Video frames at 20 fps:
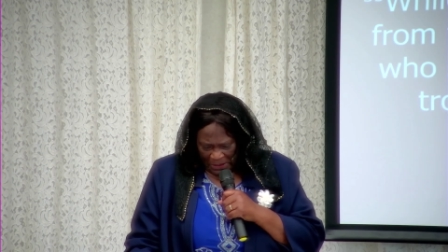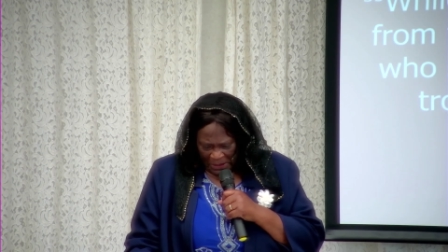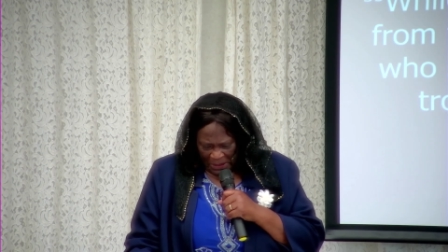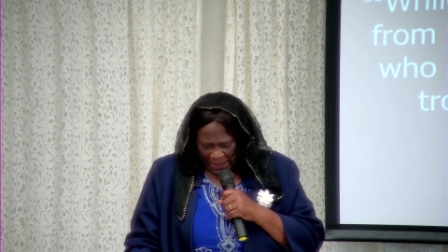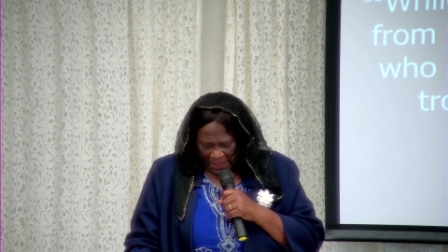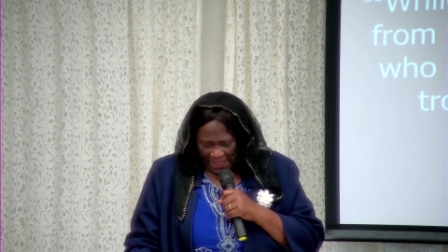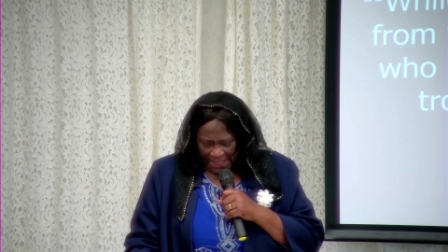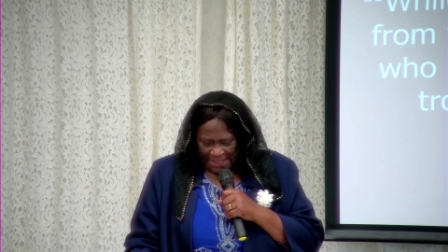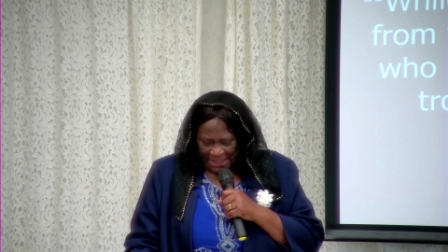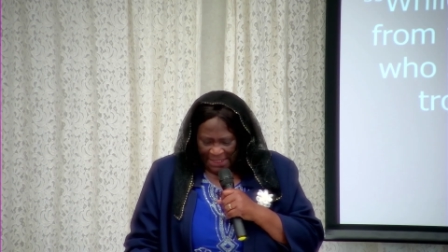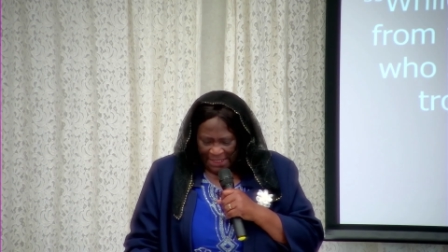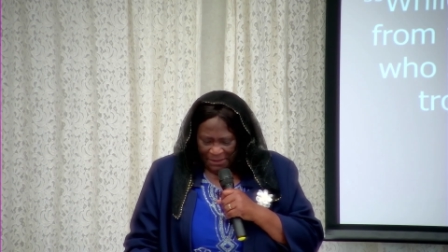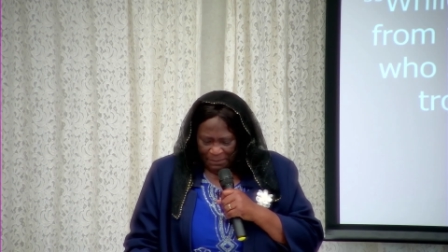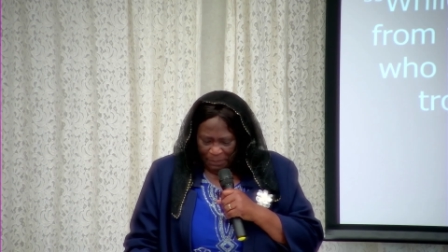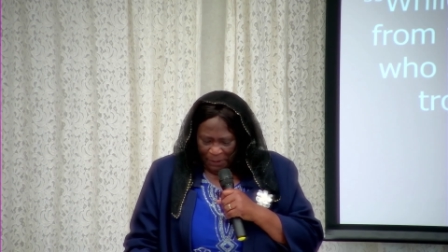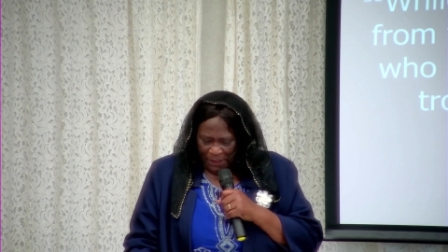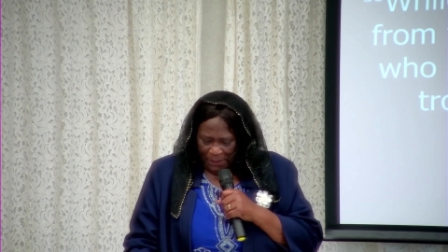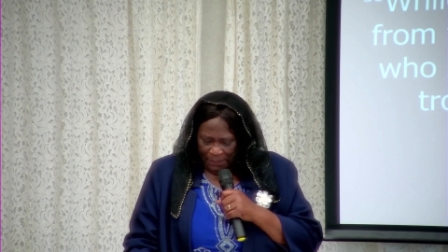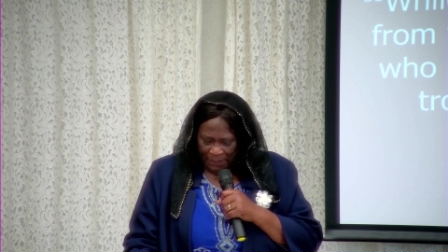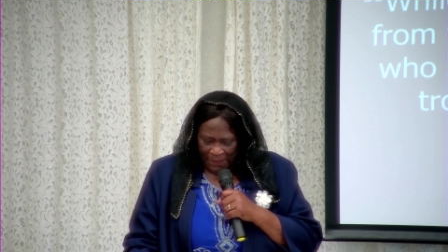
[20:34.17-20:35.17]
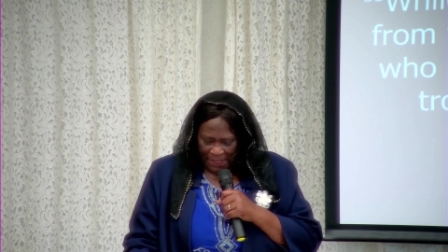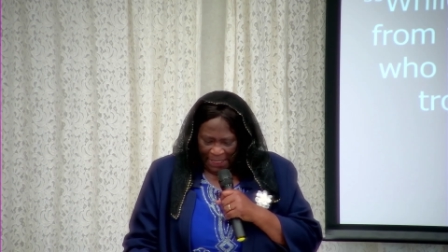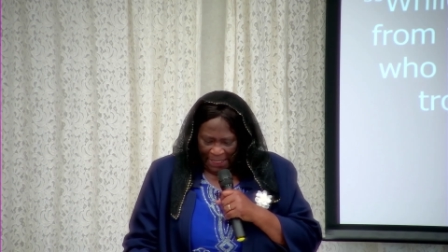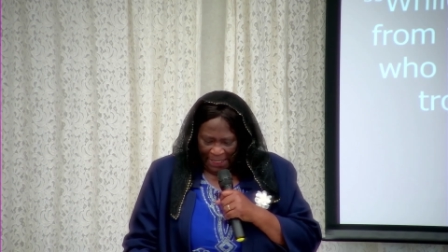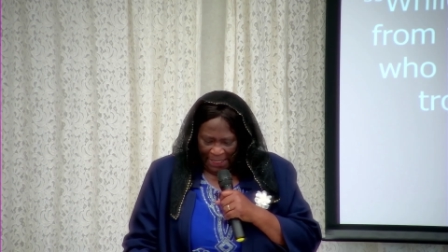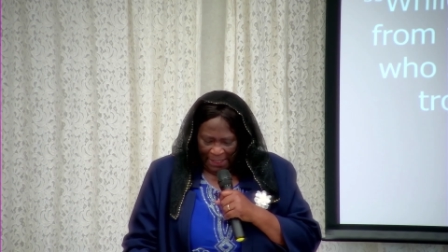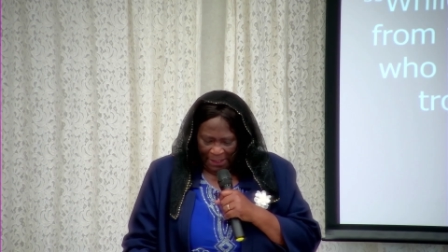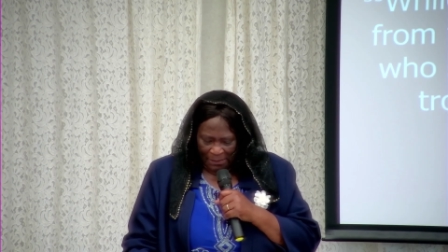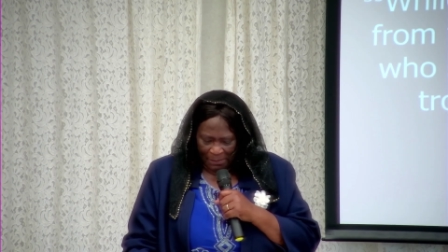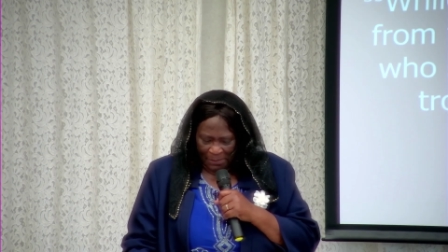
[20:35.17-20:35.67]
He said, People
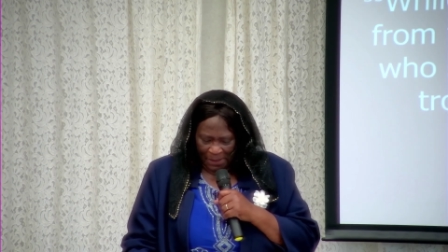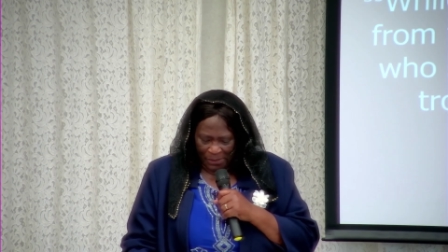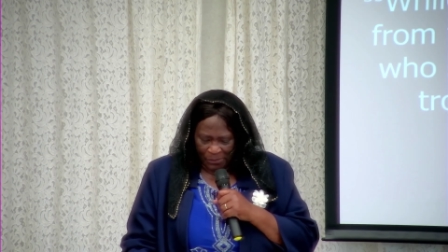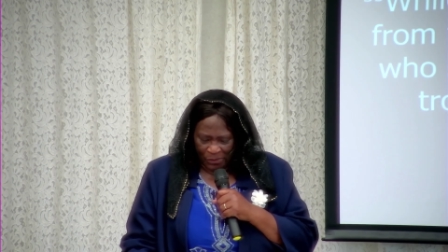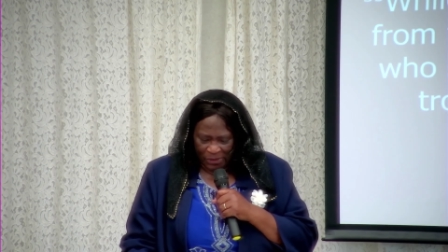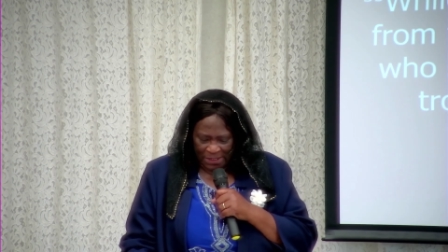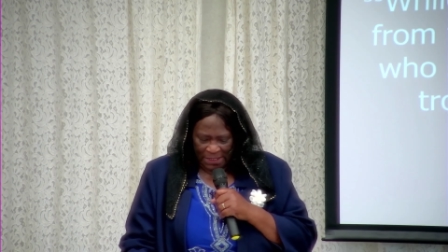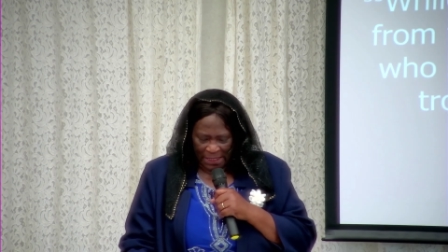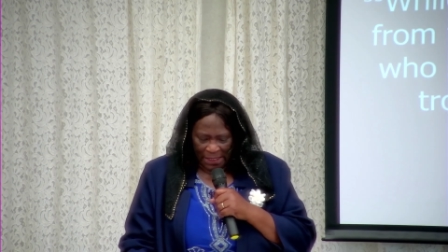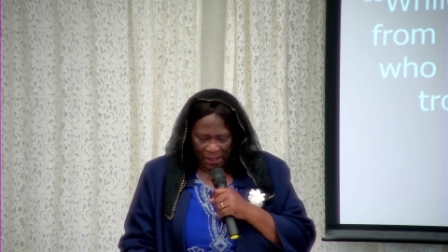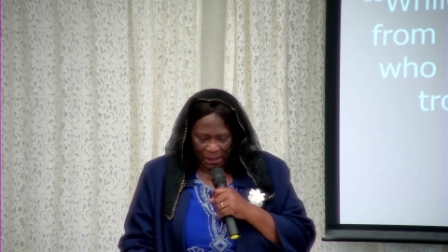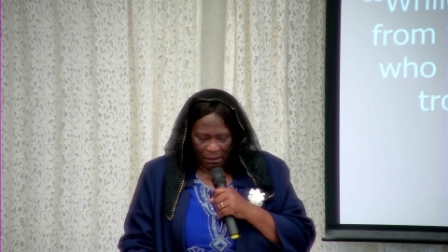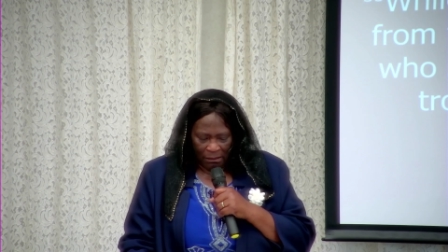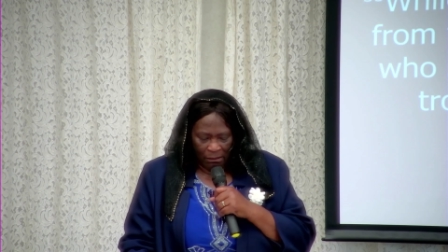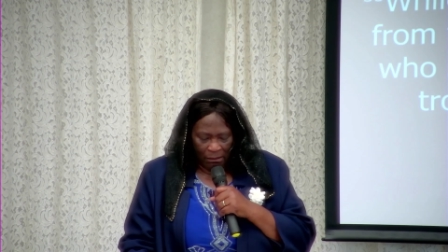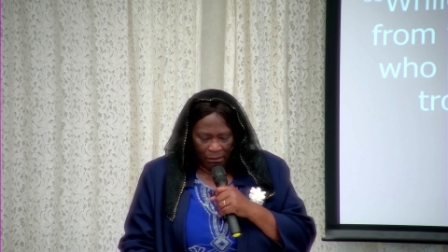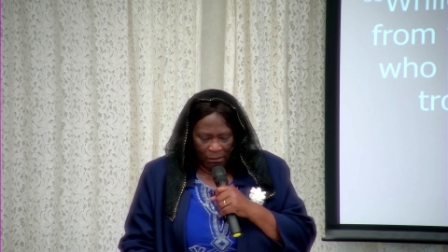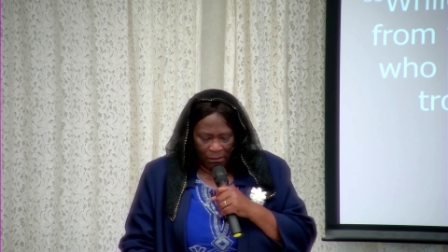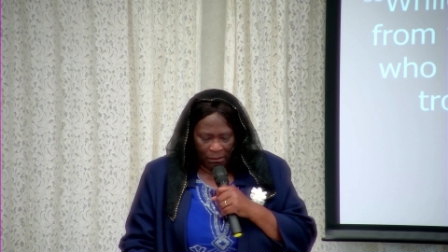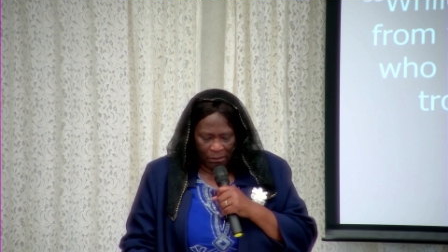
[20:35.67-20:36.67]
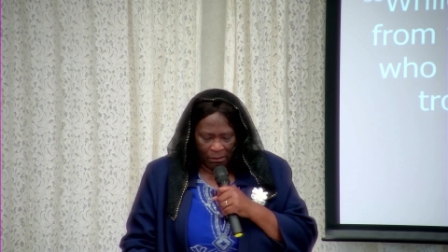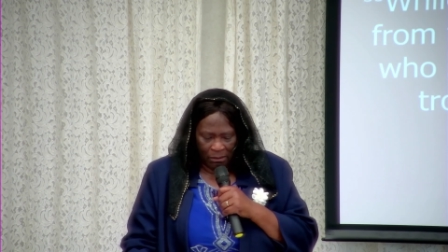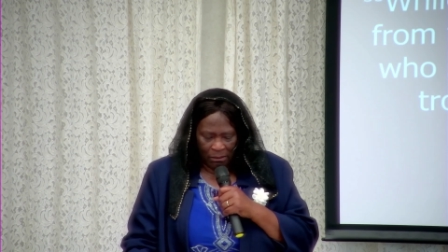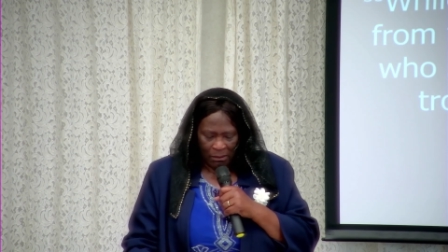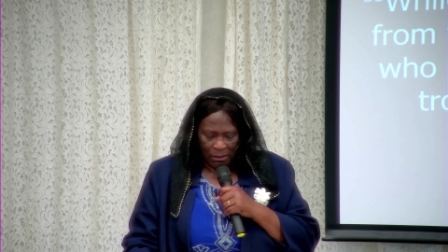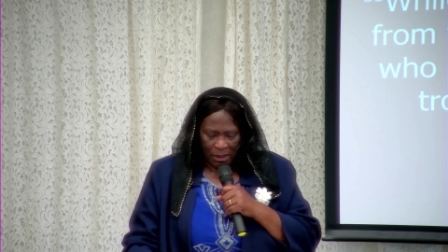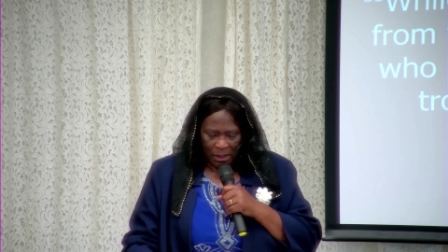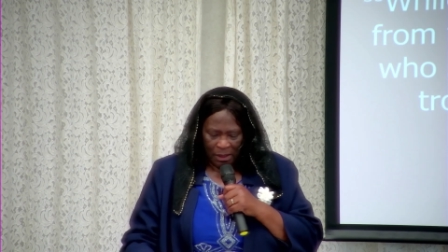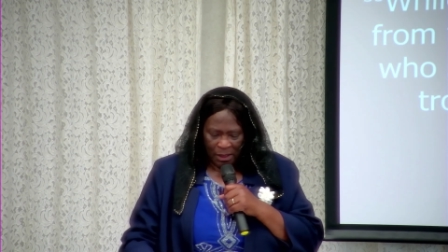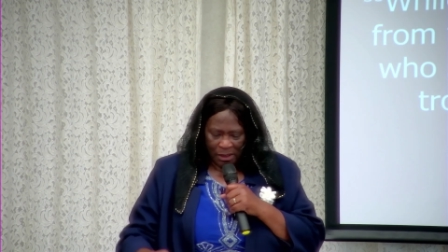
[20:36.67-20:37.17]
came and were saying, Oh,
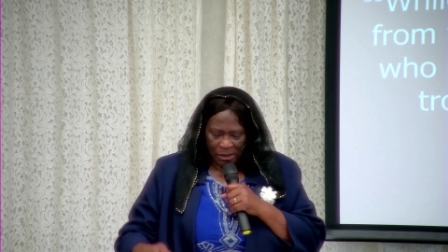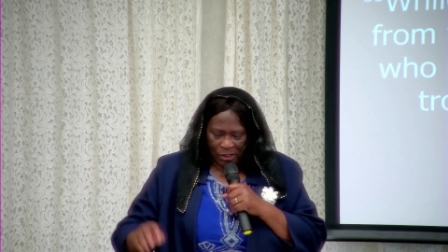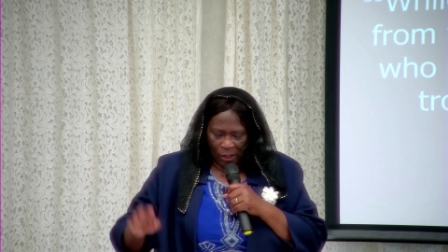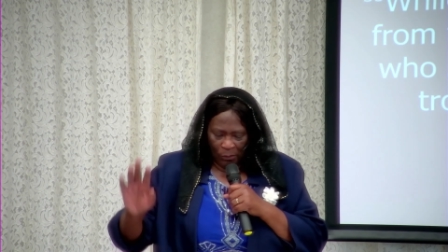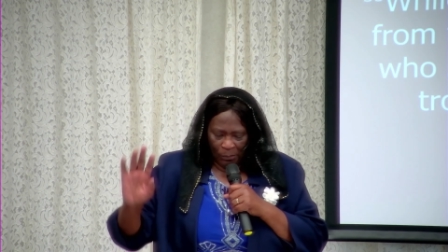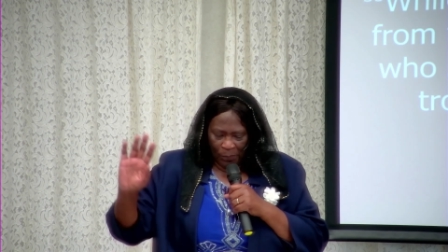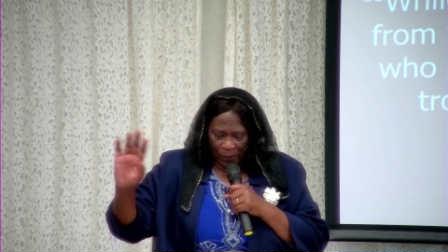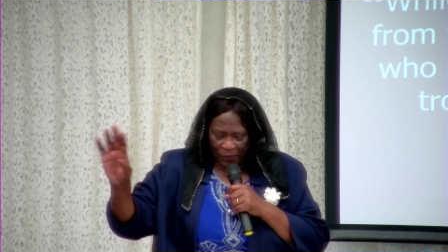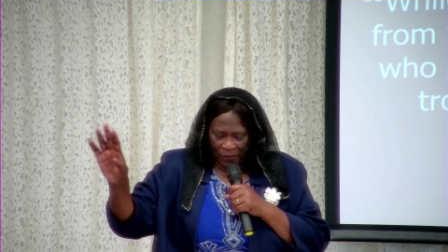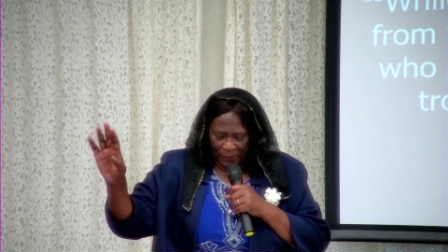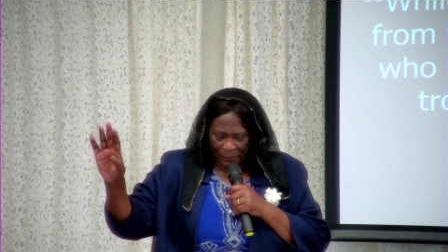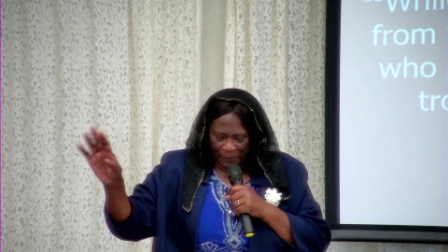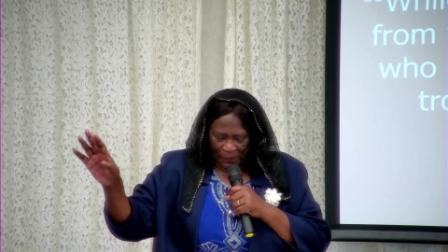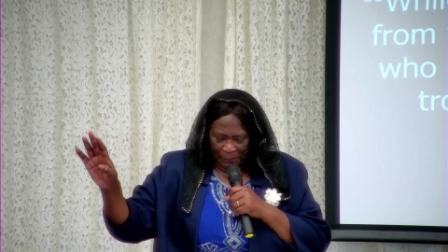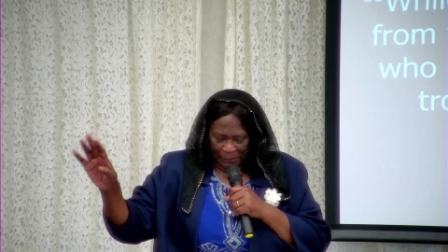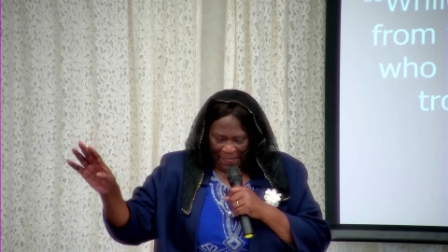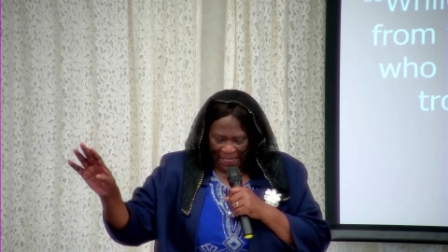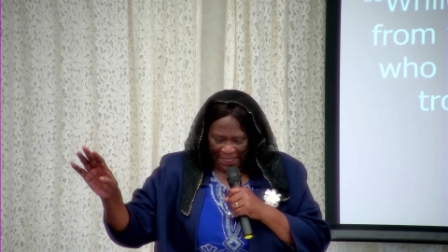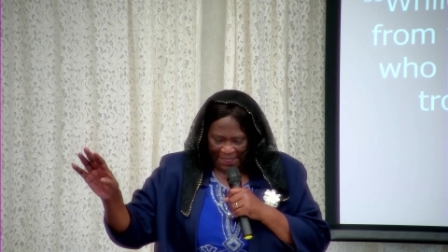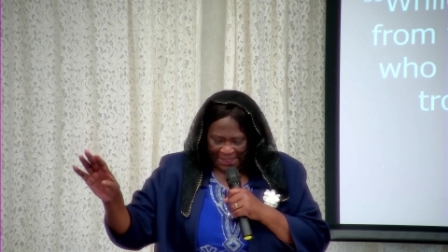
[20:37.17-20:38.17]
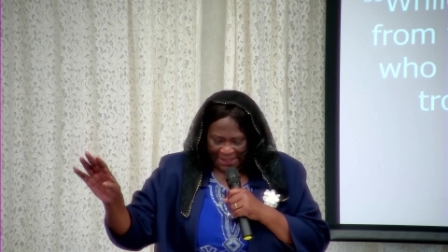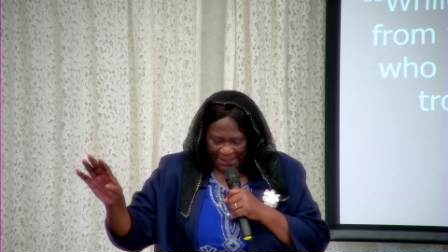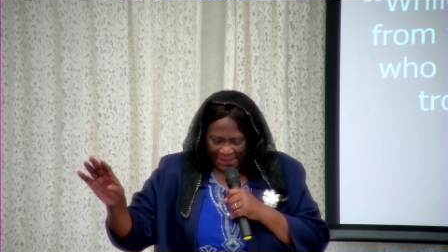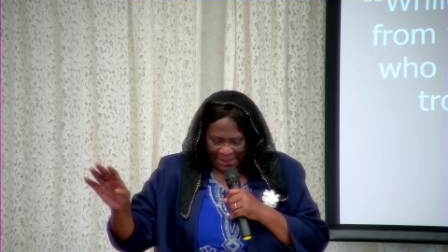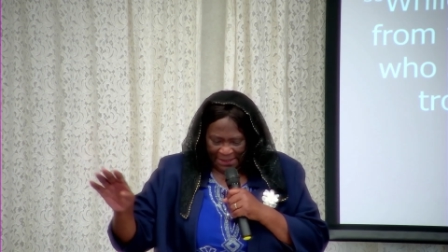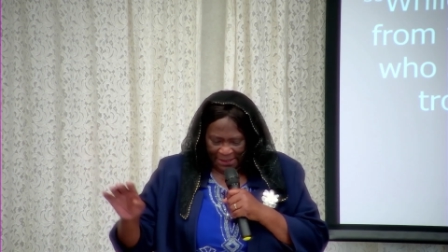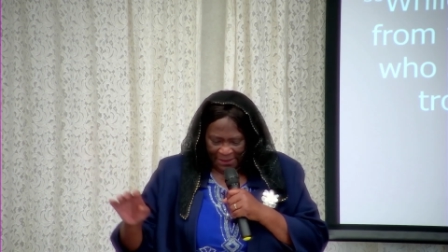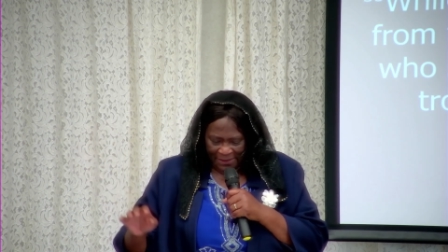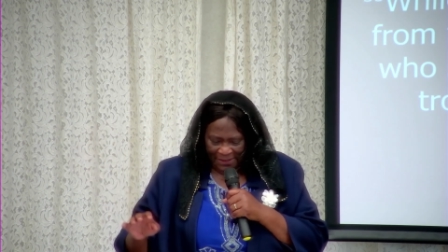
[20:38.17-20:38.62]
don't bother the master.